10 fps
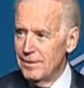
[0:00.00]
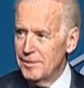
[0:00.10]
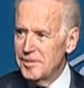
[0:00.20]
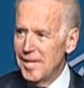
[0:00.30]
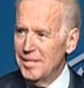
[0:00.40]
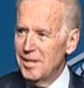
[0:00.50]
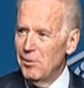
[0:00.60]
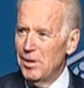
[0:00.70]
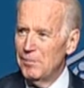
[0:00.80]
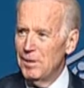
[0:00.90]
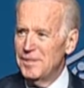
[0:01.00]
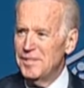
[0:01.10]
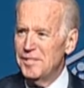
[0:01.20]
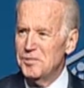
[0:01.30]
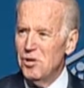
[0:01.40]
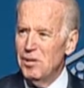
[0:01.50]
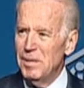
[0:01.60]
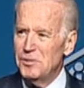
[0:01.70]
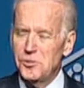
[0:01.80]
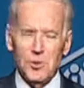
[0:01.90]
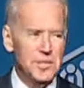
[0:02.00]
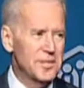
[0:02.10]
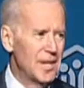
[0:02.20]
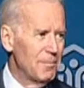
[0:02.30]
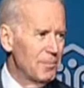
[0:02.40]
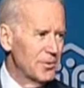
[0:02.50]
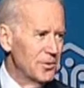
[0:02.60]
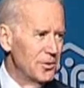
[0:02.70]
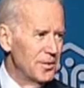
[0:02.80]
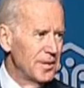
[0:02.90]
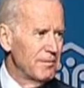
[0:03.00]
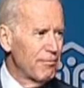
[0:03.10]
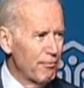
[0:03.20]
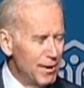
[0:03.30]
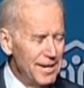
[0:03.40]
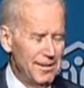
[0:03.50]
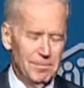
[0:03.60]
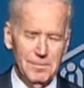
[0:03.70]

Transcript: The second thing I want to say, this is all about choice and opportunity and freedom.